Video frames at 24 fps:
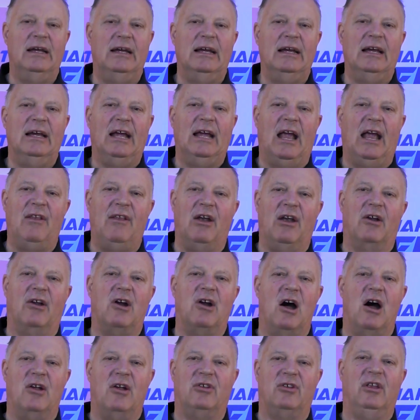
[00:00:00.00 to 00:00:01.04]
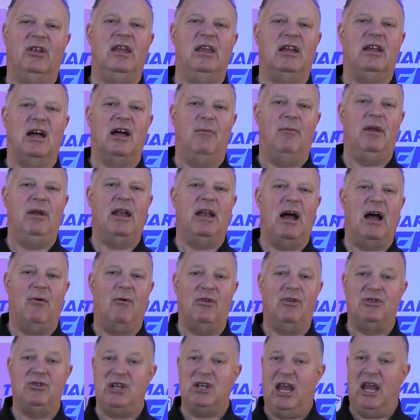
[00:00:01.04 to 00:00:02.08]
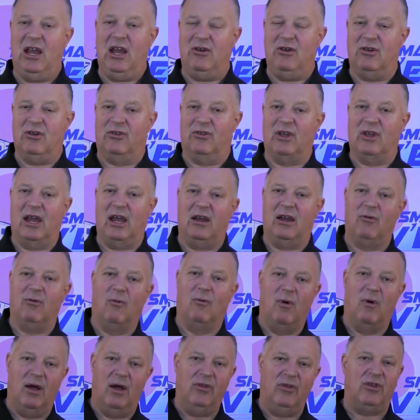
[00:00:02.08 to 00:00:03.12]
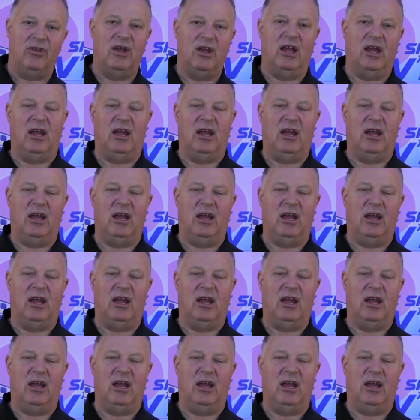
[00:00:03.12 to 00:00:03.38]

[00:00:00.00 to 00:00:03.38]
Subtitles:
And they're constantly coming out with changes. Like one thing